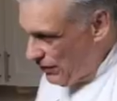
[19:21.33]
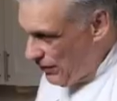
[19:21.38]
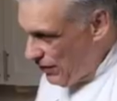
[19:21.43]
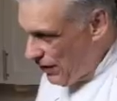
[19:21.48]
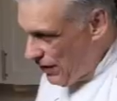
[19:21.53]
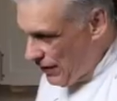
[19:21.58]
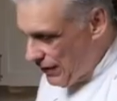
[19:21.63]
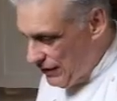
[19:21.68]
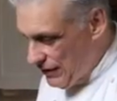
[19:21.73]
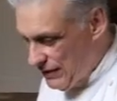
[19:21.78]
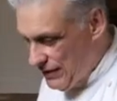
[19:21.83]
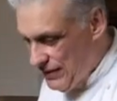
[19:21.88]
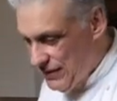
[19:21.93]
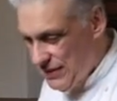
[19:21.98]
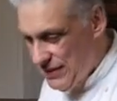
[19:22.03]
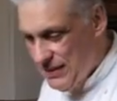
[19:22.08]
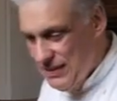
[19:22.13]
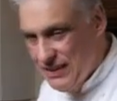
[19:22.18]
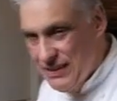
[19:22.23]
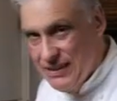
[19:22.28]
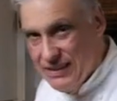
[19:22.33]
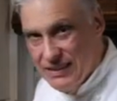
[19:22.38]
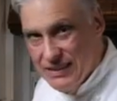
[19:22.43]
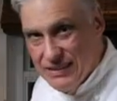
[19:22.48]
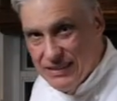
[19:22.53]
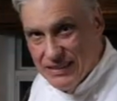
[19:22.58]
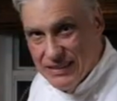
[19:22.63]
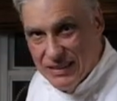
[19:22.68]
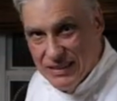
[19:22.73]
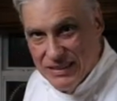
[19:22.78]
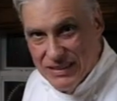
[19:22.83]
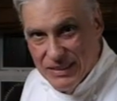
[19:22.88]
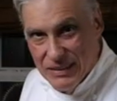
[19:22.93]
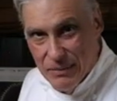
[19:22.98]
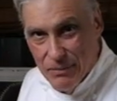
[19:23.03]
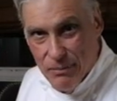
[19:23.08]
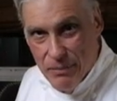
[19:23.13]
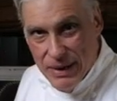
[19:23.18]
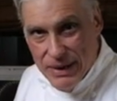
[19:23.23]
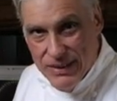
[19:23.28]
work of art.
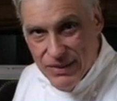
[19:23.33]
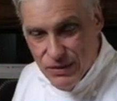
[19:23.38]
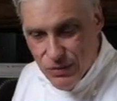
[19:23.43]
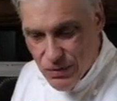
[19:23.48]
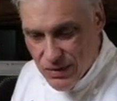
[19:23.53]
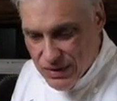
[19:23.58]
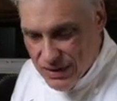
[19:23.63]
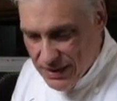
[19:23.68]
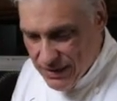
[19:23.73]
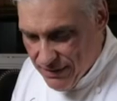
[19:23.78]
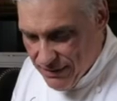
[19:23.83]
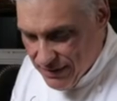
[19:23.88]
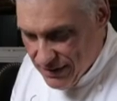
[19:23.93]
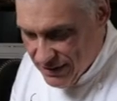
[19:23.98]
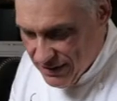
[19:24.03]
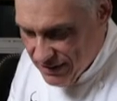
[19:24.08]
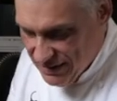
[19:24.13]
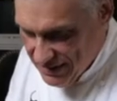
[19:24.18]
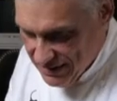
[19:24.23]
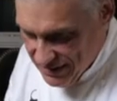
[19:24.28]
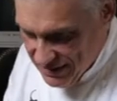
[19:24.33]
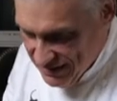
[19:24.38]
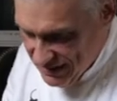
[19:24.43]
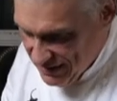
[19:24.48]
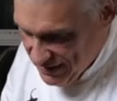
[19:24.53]
The best one ever.